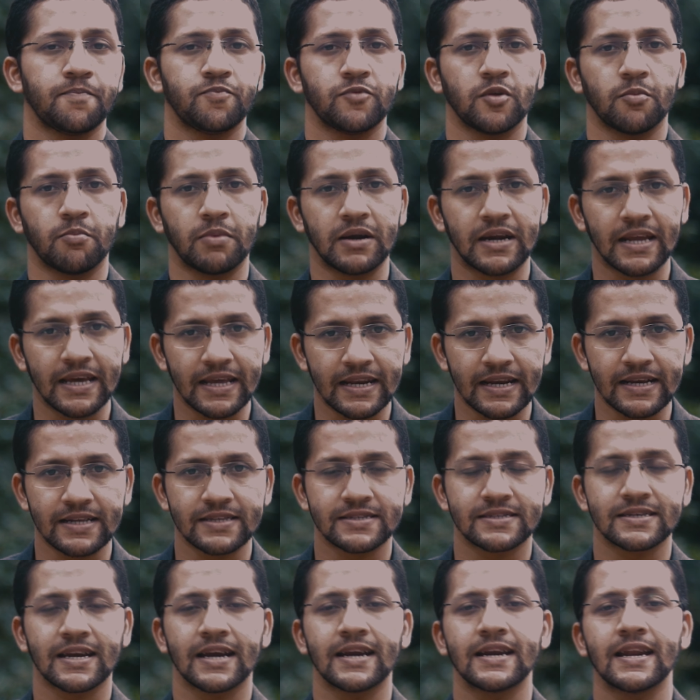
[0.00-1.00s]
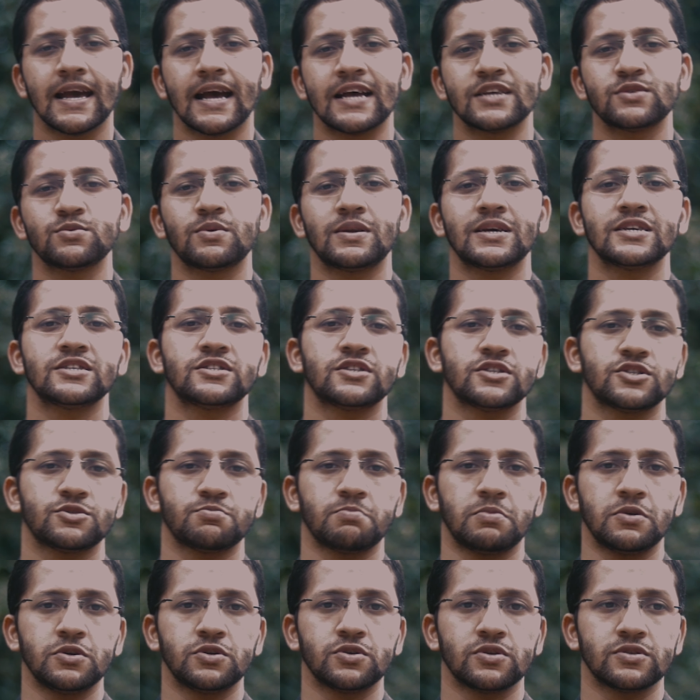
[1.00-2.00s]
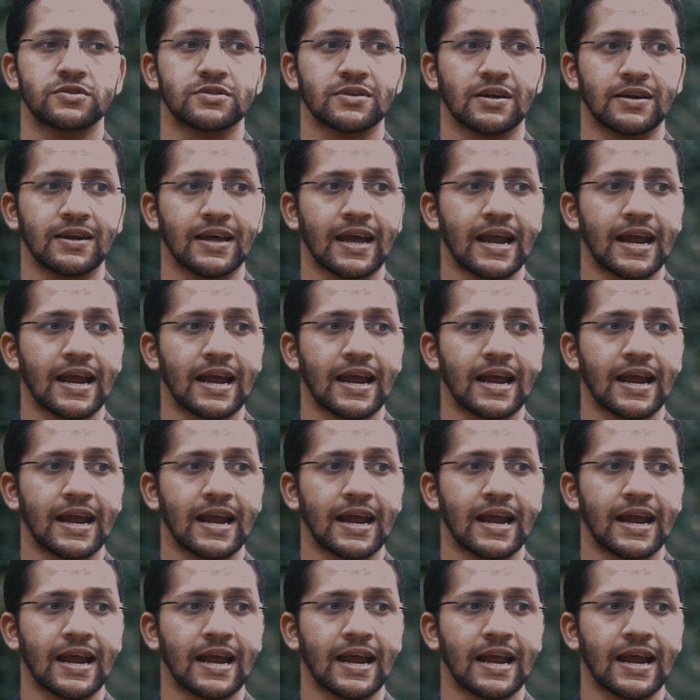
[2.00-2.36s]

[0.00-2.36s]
the material side as well as the spiritual side.